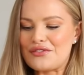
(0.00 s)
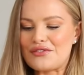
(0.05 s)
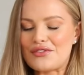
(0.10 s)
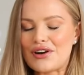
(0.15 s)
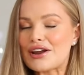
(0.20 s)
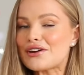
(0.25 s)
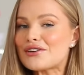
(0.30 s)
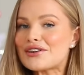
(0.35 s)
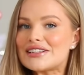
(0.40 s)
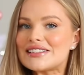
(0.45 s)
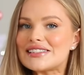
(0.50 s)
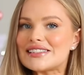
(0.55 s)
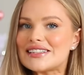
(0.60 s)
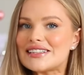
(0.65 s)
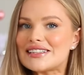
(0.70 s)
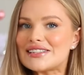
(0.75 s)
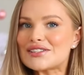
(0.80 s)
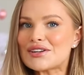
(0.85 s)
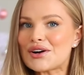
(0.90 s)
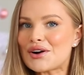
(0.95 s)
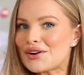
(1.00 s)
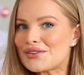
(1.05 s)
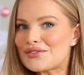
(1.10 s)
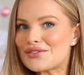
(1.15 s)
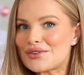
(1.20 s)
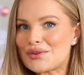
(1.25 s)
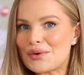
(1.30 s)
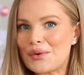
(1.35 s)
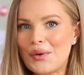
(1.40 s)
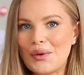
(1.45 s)
Fragrances
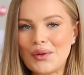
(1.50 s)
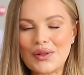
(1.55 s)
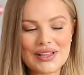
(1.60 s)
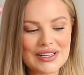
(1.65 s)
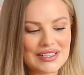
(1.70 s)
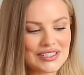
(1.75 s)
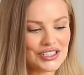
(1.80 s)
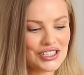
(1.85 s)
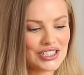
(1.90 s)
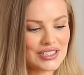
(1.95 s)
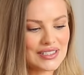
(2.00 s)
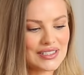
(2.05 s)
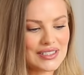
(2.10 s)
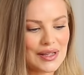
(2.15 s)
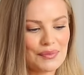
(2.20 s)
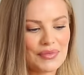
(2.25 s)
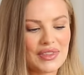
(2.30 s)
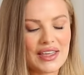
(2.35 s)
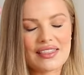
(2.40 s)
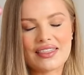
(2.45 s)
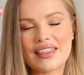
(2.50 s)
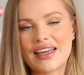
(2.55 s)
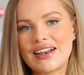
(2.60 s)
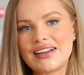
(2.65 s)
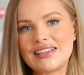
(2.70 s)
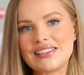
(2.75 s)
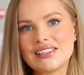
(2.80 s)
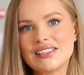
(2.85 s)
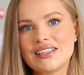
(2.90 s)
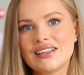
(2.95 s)
overall is just something that
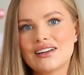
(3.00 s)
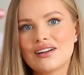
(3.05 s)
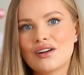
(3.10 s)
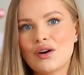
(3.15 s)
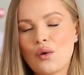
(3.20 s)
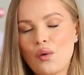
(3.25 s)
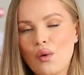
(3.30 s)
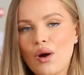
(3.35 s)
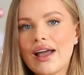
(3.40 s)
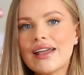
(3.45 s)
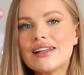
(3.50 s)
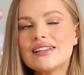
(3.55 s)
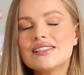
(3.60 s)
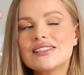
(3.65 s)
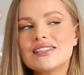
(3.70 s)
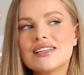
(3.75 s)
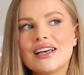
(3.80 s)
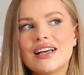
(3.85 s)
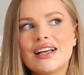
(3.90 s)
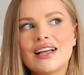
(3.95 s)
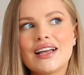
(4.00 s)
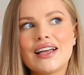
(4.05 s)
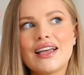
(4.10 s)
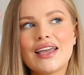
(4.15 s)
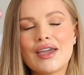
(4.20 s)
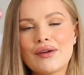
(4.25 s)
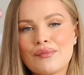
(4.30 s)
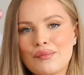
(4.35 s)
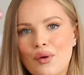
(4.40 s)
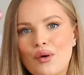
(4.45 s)
is quite
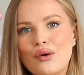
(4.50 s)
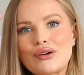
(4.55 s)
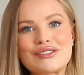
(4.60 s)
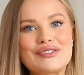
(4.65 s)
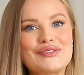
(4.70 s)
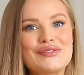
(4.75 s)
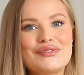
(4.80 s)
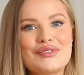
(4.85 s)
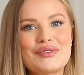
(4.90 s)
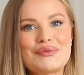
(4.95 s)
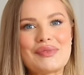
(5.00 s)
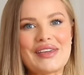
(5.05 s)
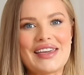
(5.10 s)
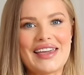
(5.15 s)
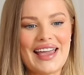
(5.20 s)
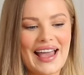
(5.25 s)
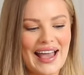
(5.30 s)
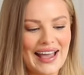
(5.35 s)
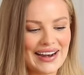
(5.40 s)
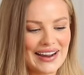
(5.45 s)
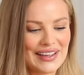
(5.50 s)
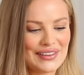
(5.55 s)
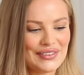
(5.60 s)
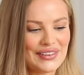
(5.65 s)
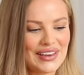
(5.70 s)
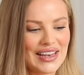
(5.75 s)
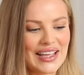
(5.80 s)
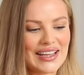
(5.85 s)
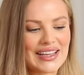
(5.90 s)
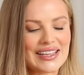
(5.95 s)
important for me, and I
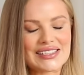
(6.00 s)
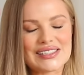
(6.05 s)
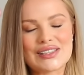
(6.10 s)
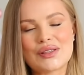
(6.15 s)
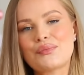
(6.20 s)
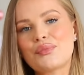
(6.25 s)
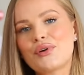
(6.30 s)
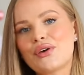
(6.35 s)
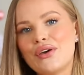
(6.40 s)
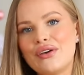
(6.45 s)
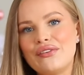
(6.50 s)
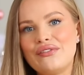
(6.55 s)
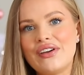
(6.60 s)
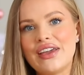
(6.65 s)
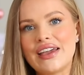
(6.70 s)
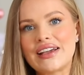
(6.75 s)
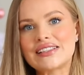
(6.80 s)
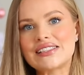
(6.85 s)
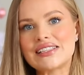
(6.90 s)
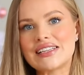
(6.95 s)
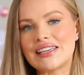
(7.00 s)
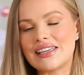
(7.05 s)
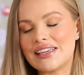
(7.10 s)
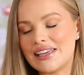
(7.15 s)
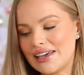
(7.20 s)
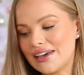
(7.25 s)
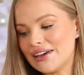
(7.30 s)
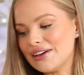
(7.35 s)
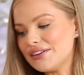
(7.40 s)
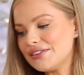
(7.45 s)
feel like is the perfect
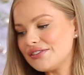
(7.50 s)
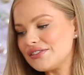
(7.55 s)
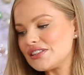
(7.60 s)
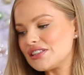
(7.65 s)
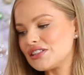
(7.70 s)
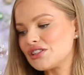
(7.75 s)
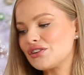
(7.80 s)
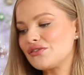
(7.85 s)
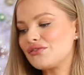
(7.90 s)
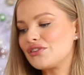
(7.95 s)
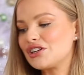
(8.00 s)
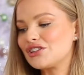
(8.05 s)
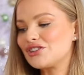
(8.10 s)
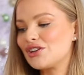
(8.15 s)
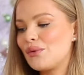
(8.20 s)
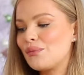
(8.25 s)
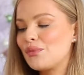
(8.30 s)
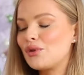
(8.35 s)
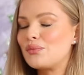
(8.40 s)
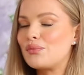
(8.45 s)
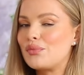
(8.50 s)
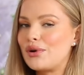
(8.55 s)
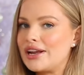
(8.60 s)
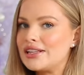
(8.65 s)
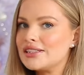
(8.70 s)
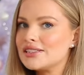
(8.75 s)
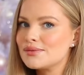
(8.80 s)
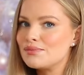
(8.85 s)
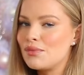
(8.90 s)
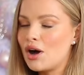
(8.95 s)
gift. So for example,
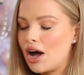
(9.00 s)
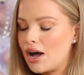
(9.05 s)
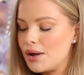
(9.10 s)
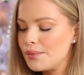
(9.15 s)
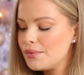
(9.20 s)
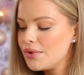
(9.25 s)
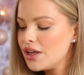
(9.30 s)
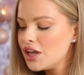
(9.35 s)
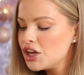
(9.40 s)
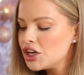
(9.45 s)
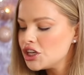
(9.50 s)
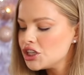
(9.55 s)
Brain's mom,